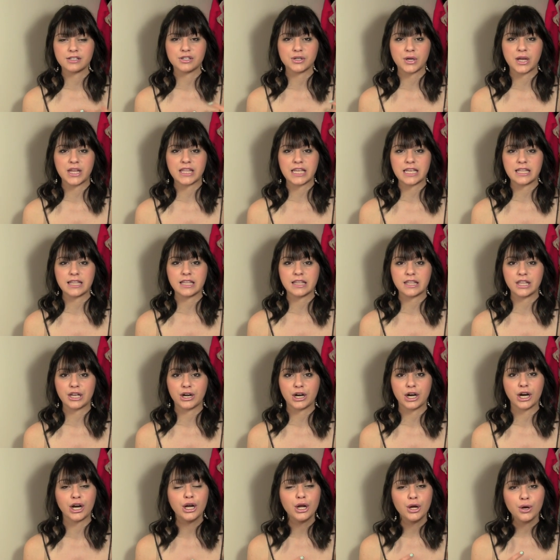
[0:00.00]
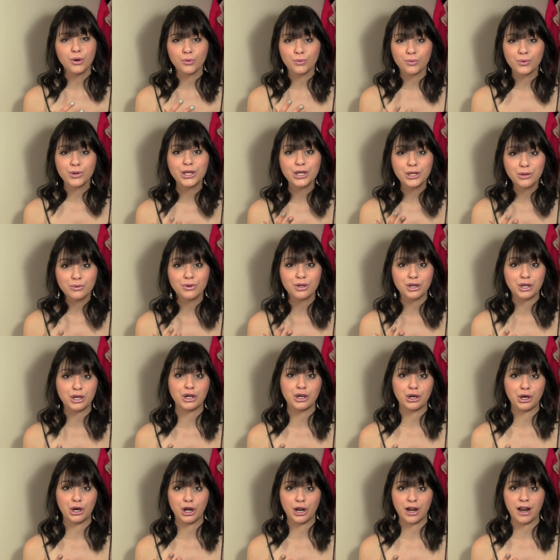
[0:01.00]
and so I think that they're really, really
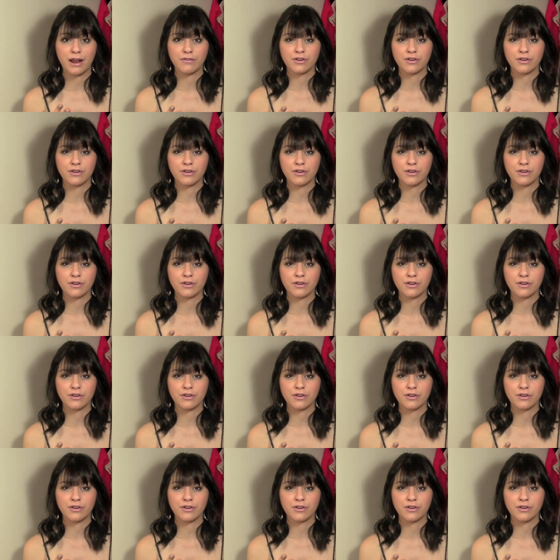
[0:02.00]
good.